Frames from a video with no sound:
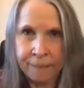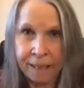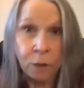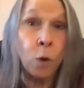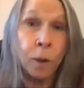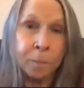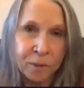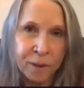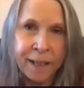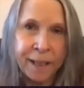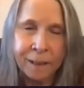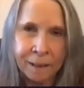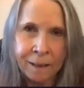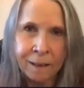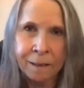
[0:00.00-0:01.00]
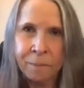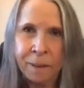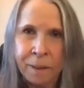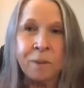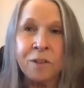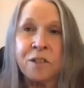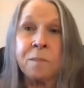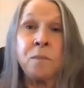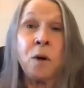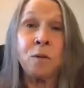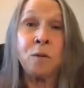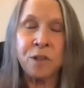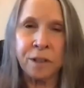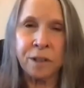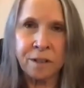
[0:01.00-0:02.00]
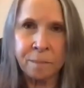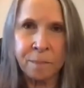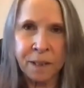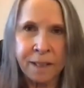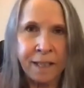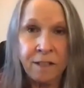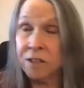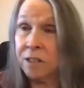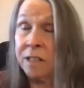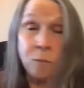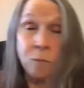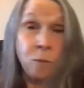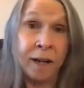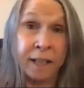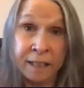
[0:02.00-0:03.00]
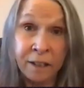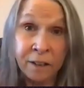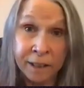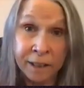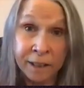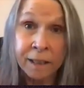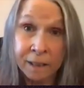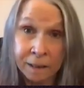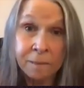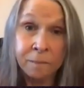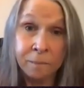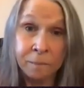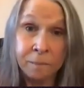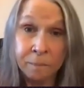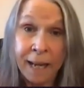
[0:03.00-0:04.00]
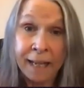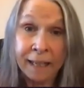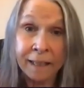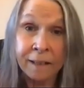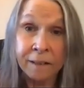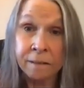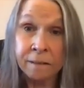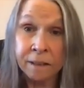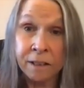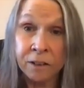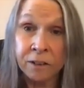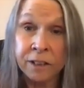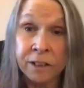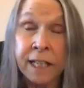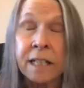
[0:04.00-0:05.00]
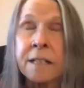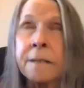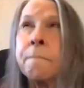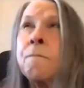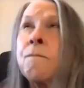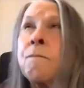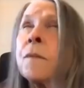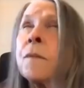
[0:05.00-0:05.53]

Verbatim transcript: incorporate people's emotions but they just didn't want to hear it back in mm-hmm. the early days